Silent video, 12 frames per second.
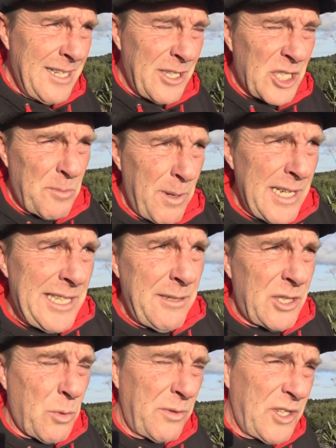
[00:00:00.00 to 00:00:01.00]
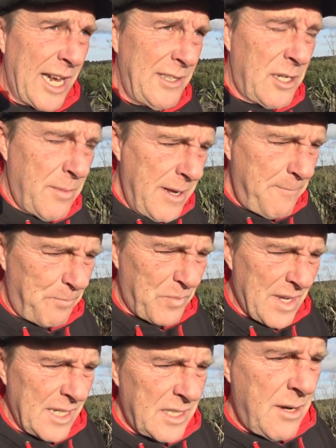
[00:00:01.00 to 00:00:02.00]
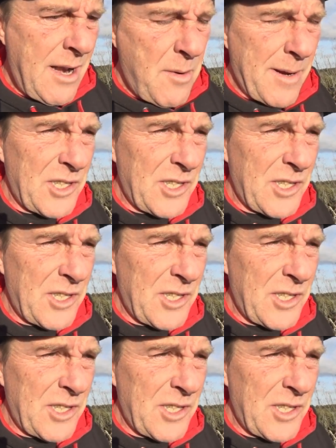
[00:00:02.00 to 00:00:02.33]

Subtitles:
split seems to have changed a bit. It's around about